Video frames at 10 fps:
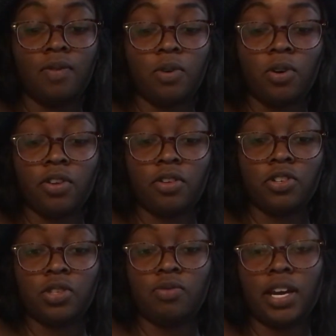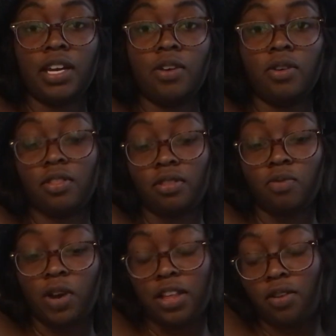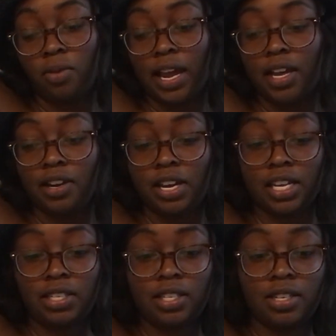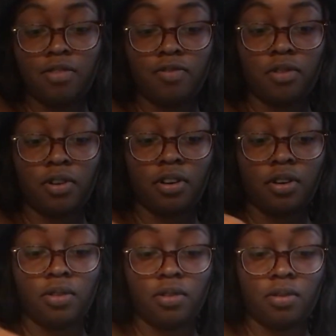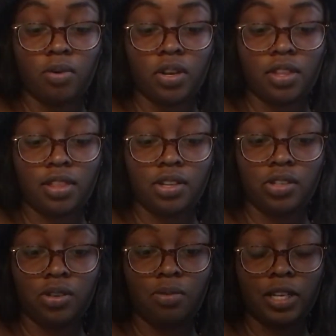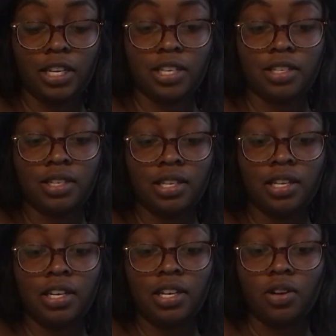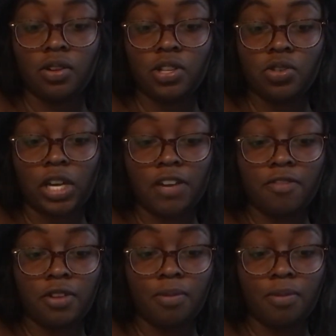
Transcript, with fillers: or they're just why they're recognized for the work that they do, because you know they strive for the